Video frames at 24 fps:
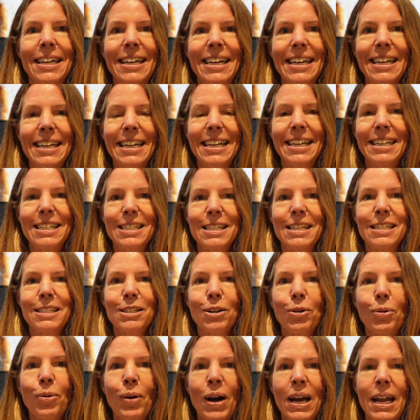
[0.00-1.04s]
It
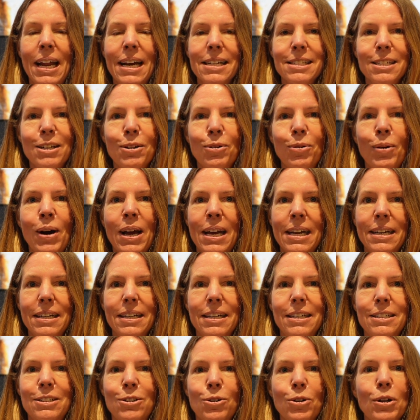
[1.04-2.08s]
has quite
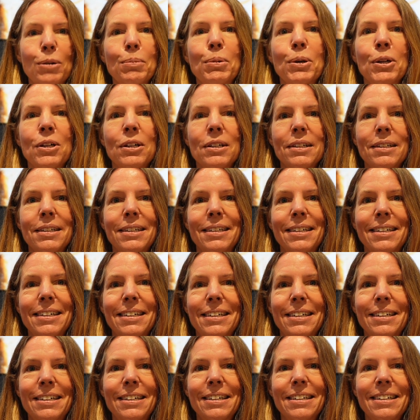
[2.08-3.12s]
a durable
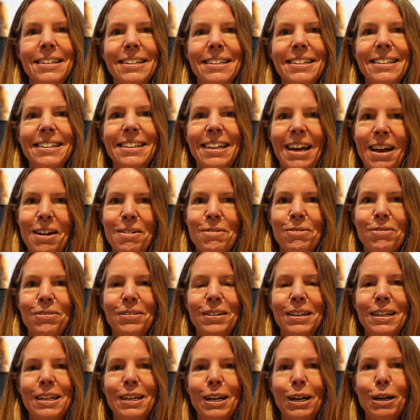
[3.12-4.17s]
life
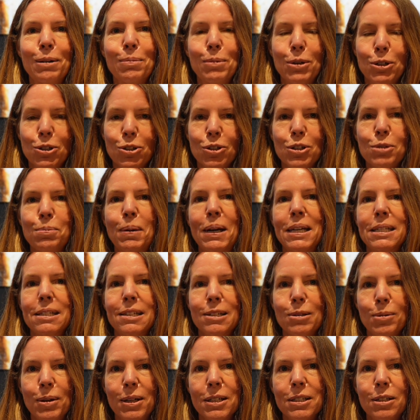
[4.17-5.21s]
in a commercial space
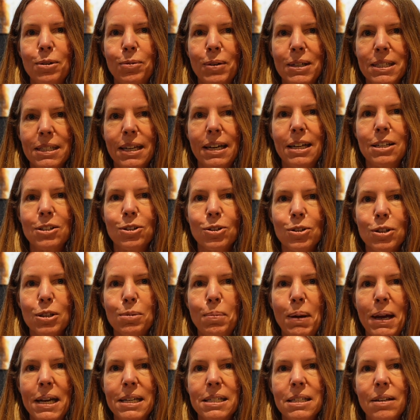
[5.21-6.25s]
as well as a residential
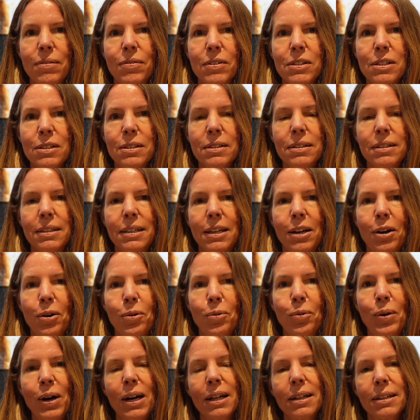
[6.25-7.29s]
space if it's
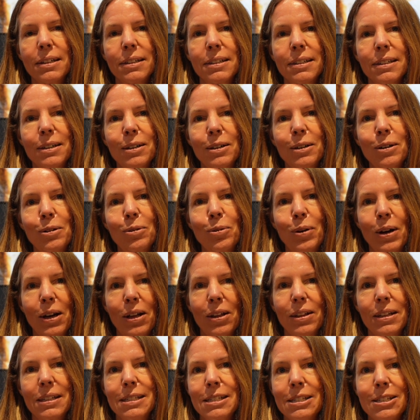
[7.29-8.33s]

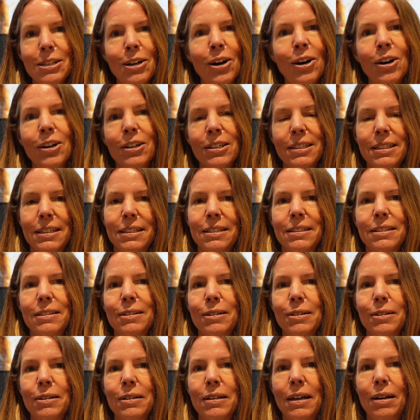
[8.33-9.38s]
well installed and
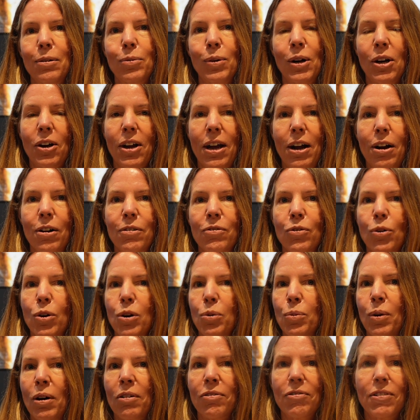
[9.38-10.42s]
well cared for
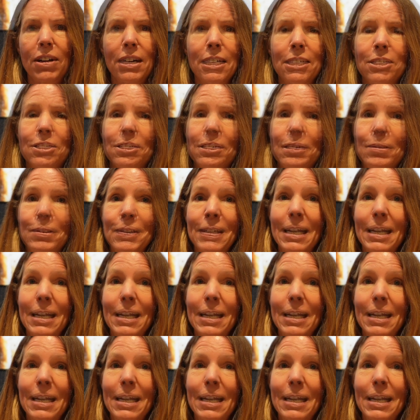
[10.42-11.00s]
and well finished.